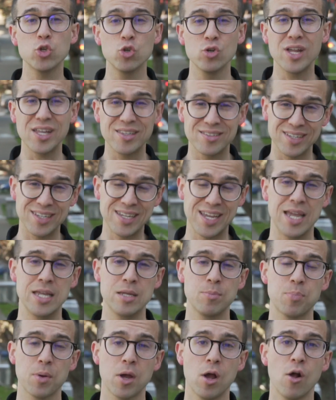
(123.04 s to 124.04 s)
you need to
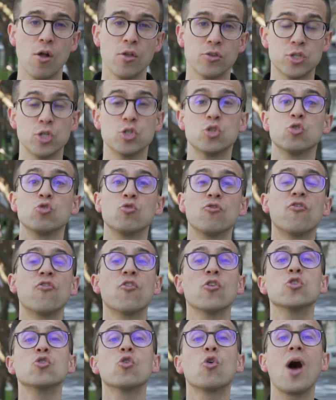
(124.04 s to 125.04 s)
keep to do
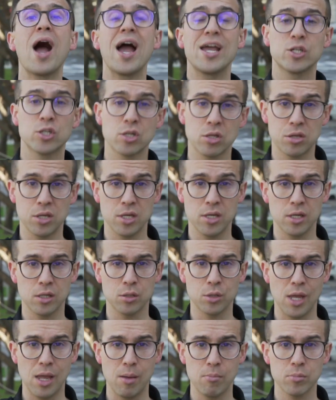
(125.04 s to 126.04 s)
for your H S C
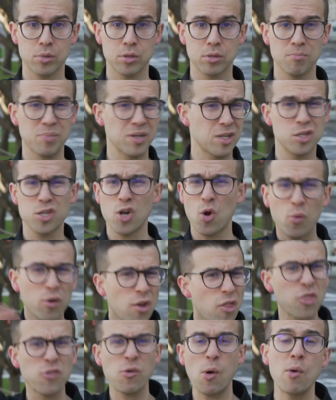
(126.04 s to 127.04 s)
exams. Because you don't want
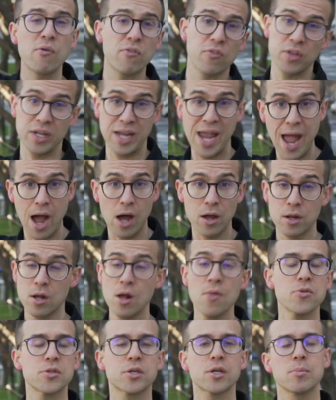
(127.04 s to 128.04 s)
to throw everything out.
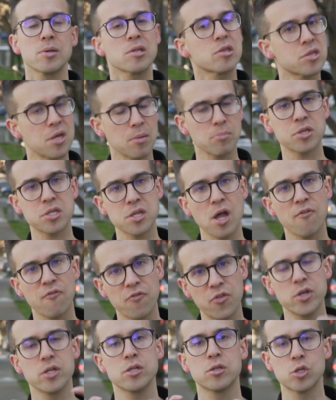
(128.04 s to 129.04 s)
There's going to be some
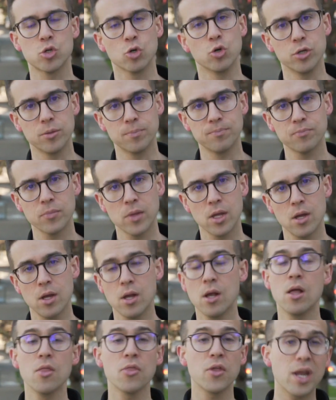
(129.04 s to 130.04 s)
stuff that is good.
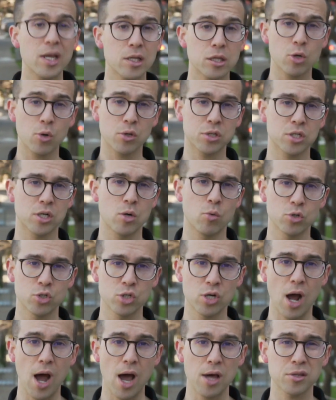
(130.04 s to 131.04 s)
The next question I want
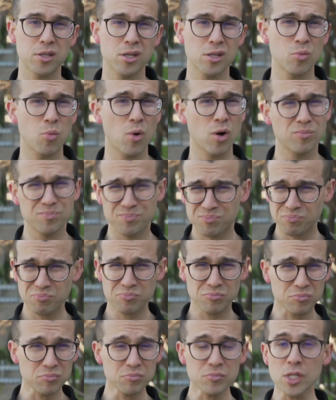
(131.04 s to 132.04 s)
you to ask is, well,
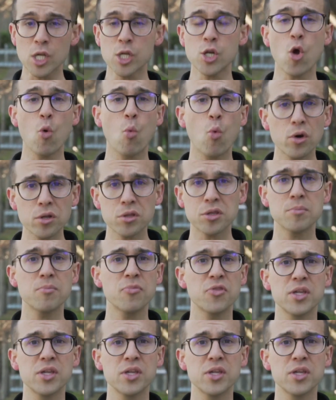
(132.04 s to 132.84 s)
you know, what are some